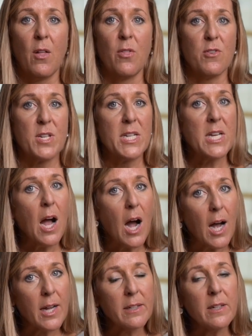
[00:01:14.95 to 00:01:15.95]
There's a
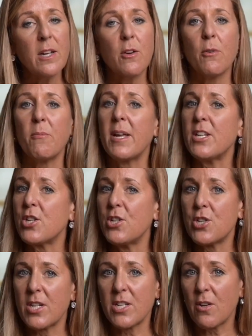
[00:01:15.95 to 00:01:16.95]
ton. We'll mention
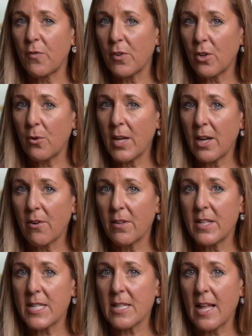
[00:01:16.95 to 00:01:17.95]
just a few here in
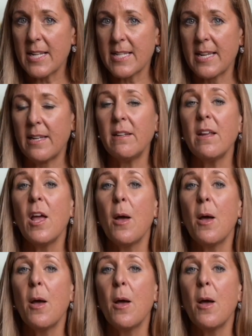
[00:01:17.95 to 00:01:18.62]
this lesson,